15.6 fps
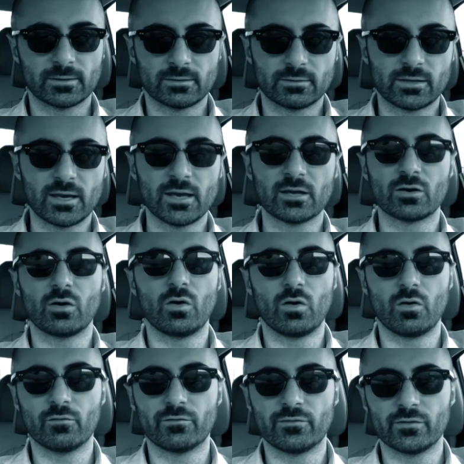kick
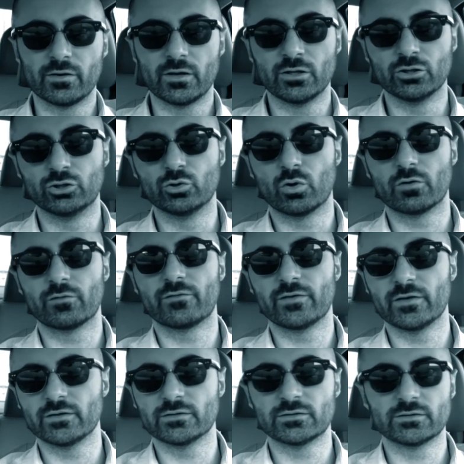of
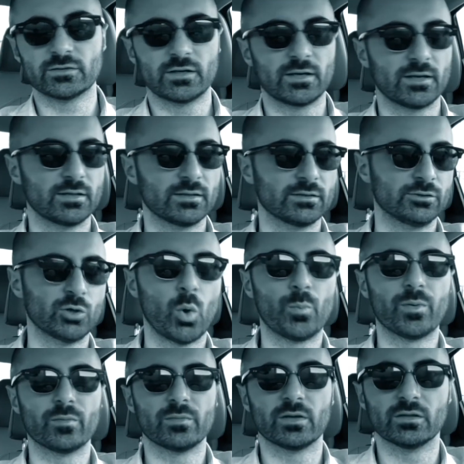endorphins and
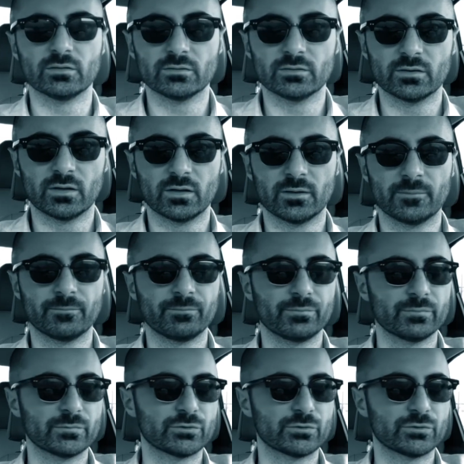dopamine.